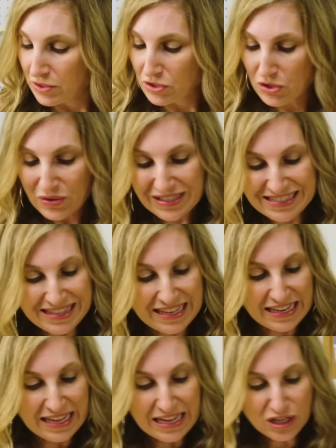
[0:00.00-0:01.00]
So you can see
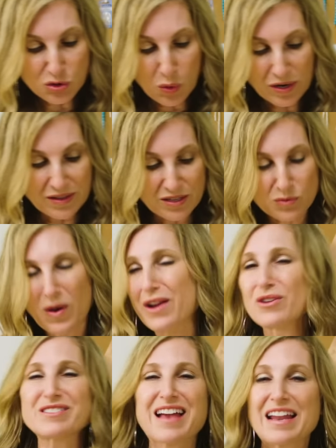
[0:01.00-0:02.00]
that each one of these
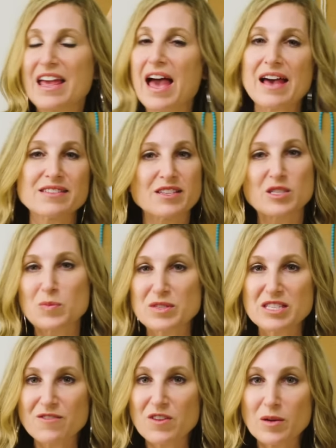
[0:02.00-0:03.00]
wires kind of has a
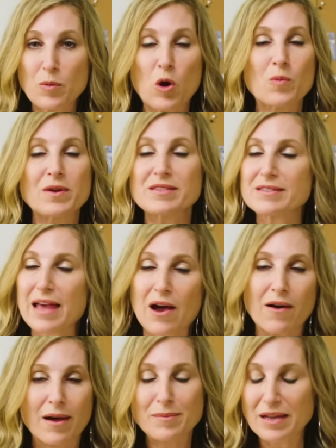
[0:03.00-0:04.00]
specific purpose.
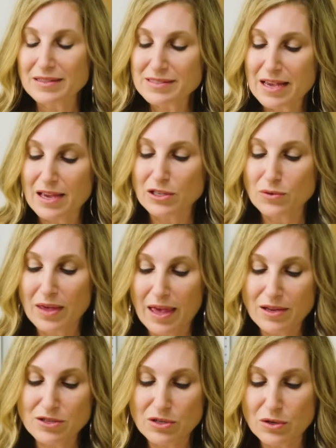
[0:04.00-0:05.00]
Now, I'm not saying you
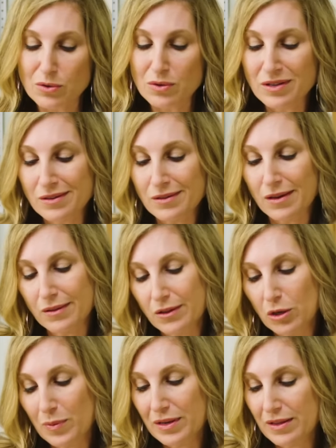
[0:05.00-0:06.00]
can't do a
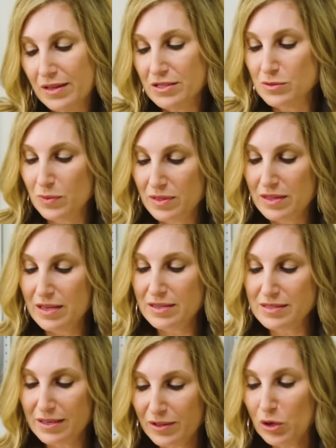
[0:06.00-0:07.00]
little bit of this with
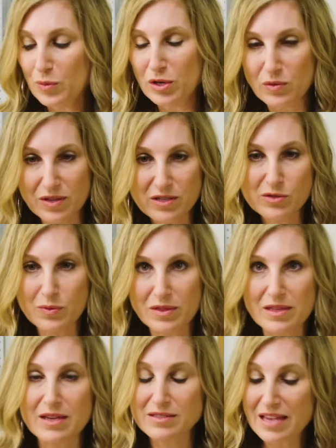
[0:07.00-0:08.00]
this and a little bit of this
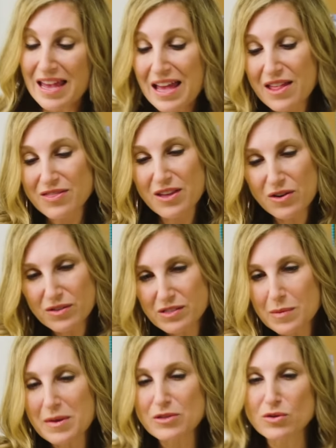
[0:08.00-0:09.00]
with this. There's
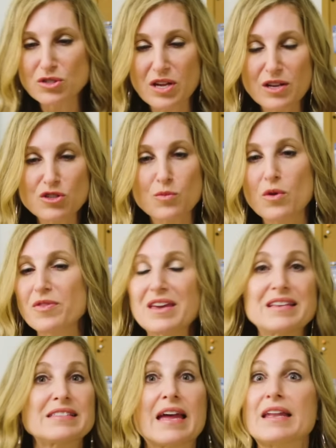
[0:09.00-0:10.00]
some interchangeable
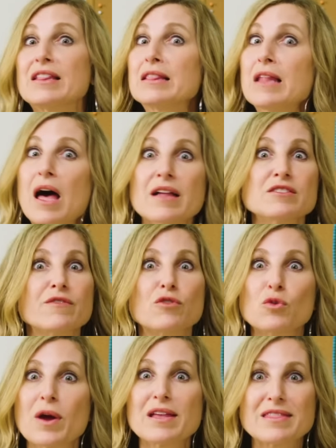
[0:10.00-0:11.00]
things and lots of
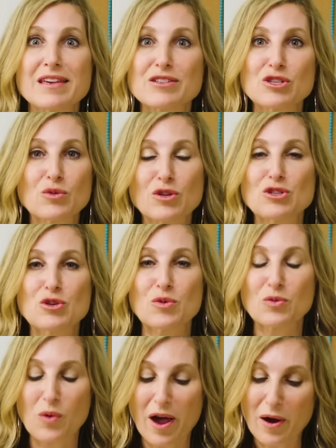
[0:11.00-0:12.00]
great things you can do
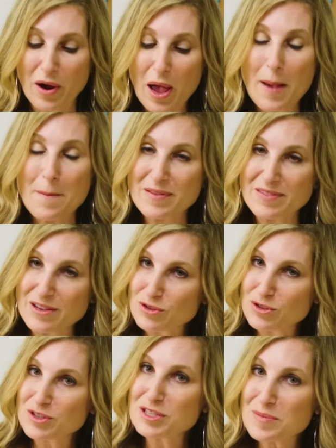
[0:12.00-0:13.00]
with wire, but these are
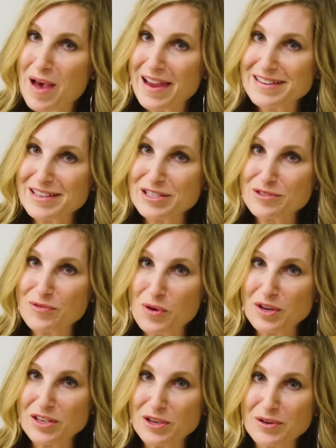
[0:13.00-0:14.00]
just some ideas for
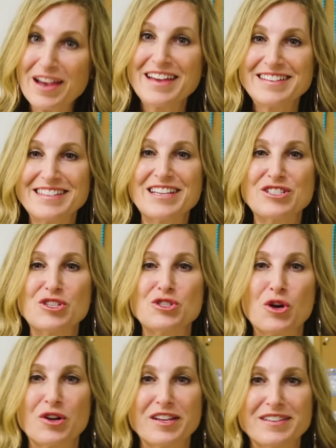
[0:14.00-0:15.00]
you to get you
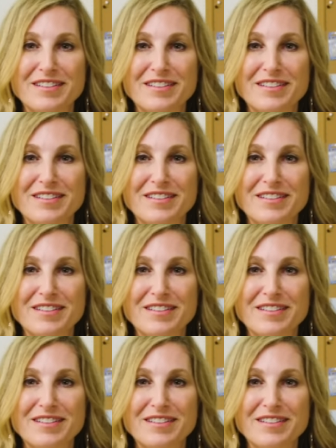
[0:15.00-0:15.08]
started.